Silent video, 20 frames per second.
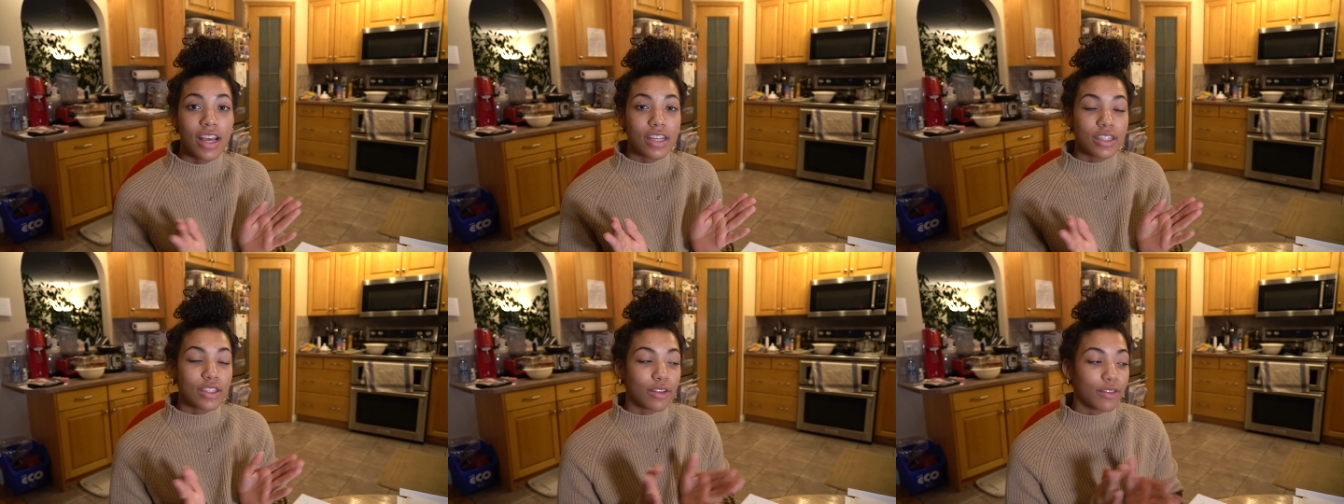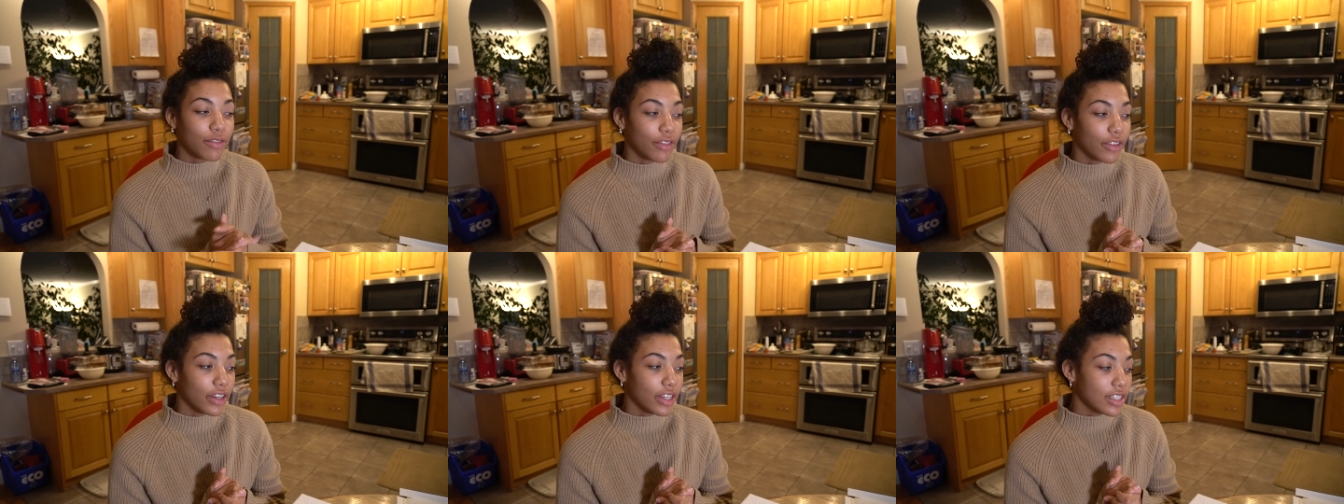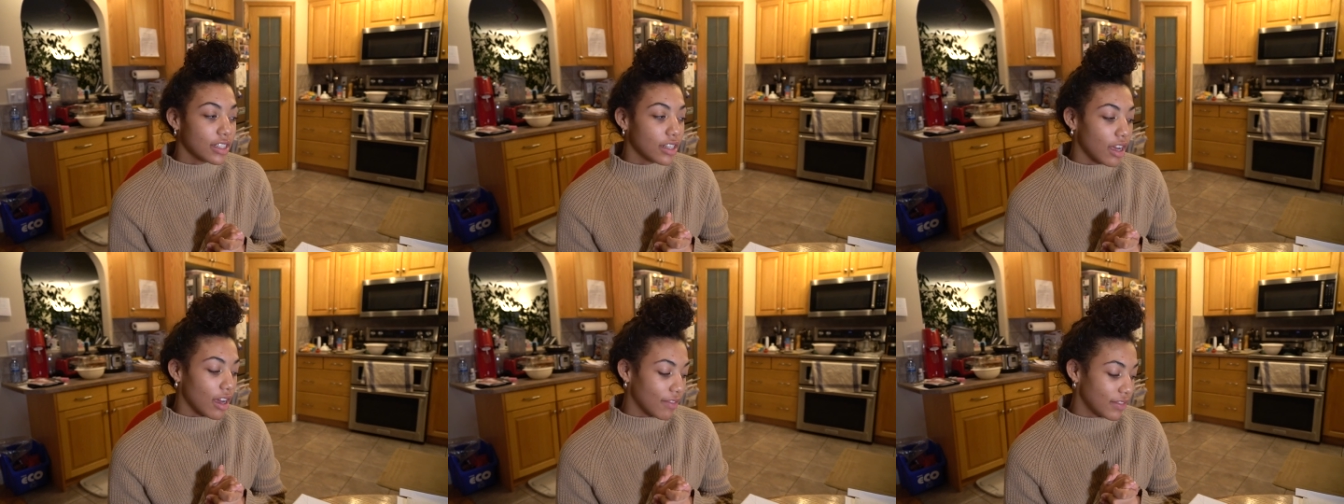So
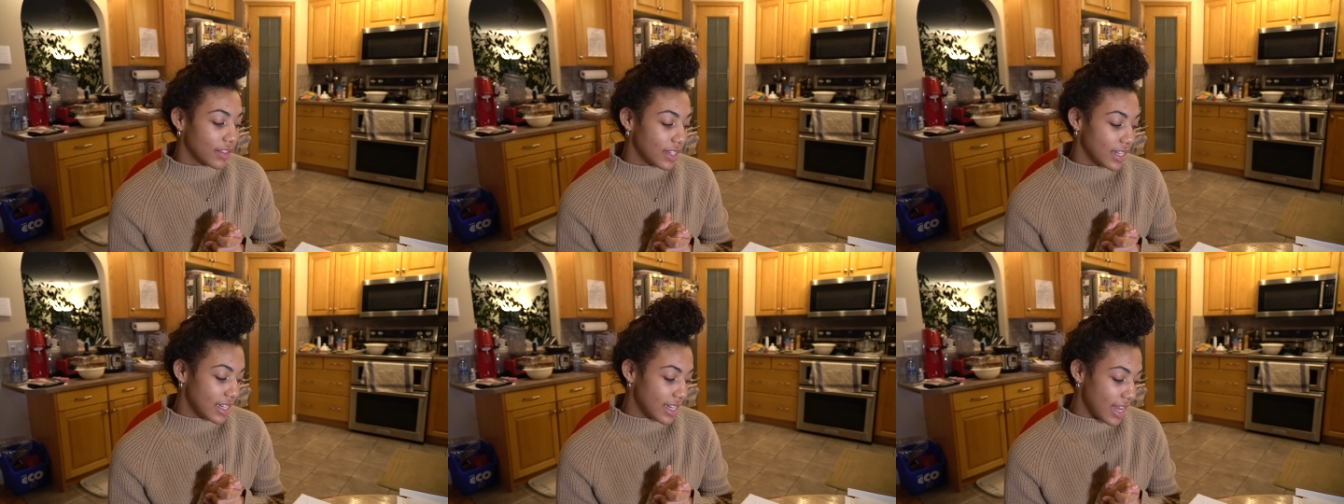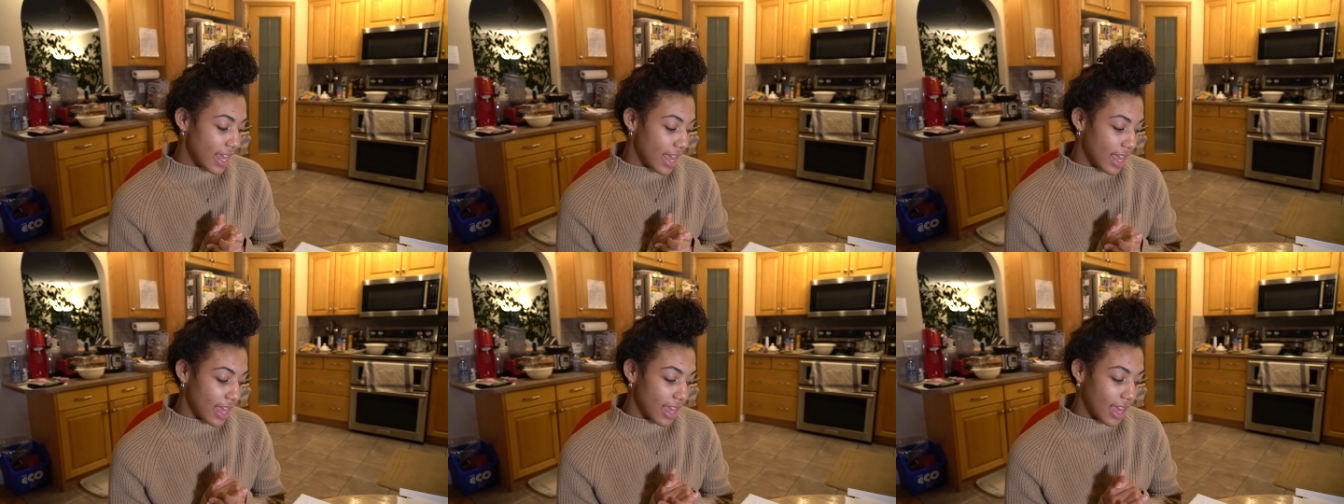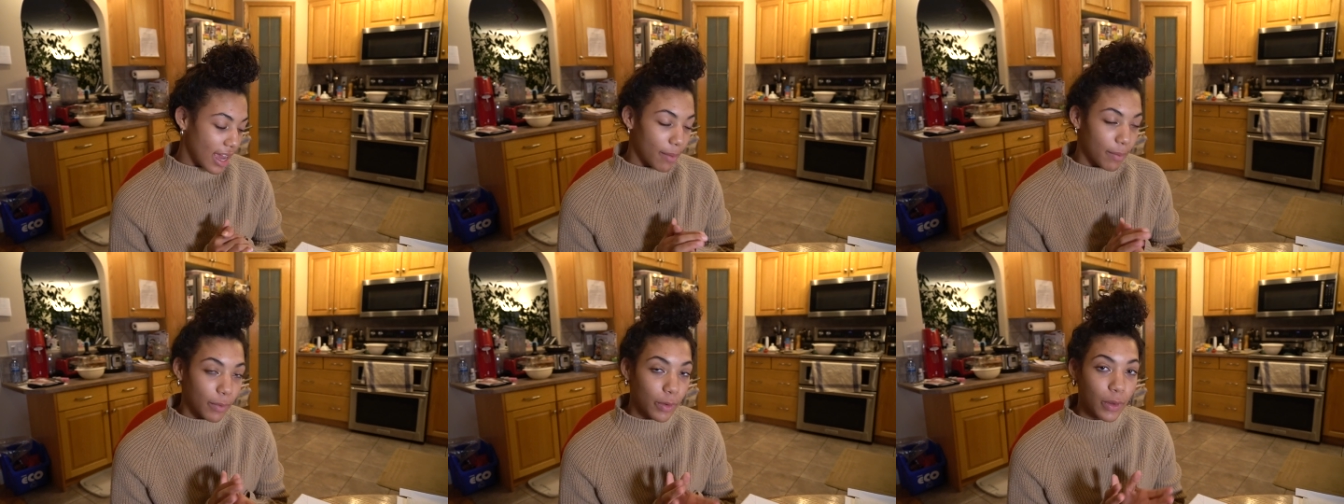first off,
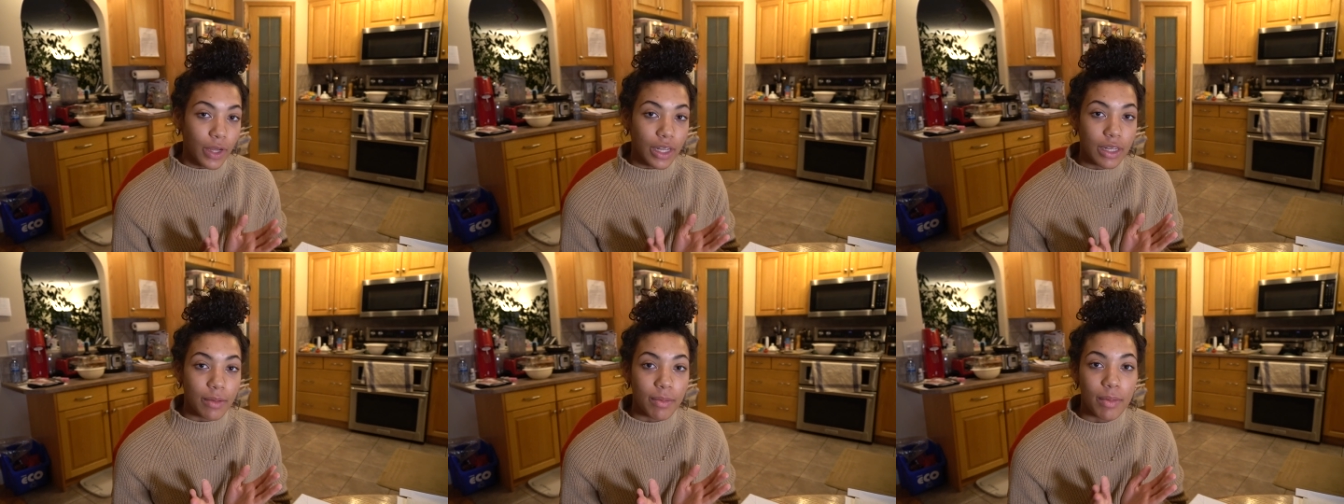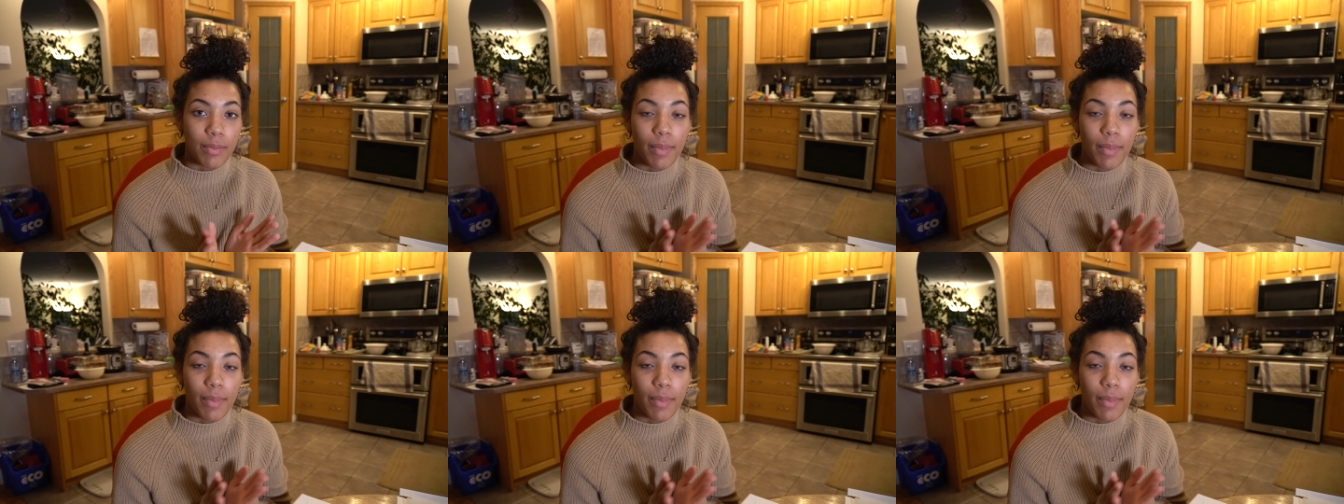today I'm going to be